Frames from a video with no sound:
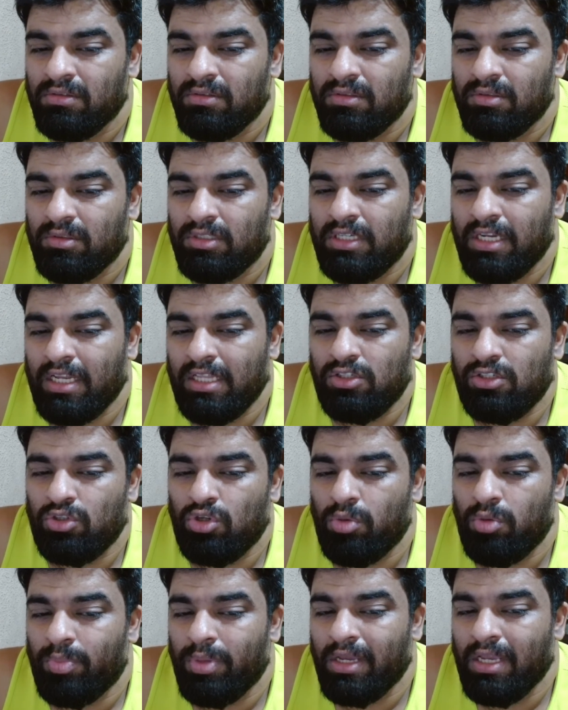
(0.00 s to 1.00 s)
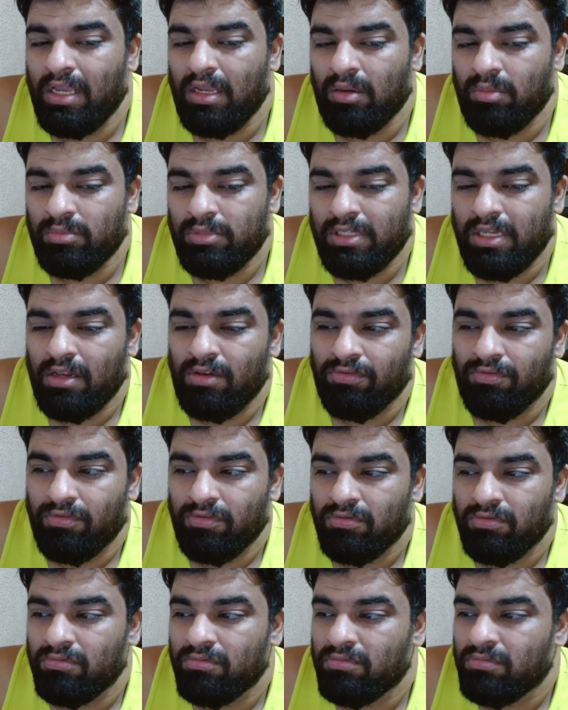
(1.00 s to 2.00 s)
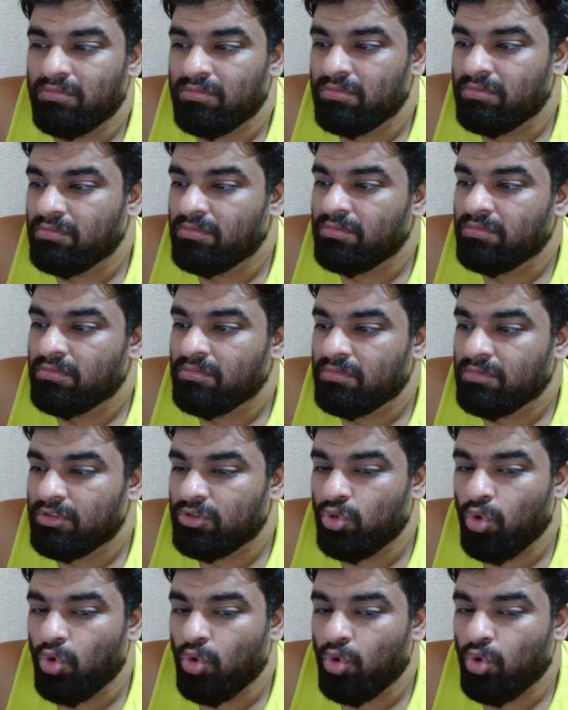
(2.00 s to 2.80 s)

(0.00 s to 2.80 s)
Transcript: Trent's not picking himself. It's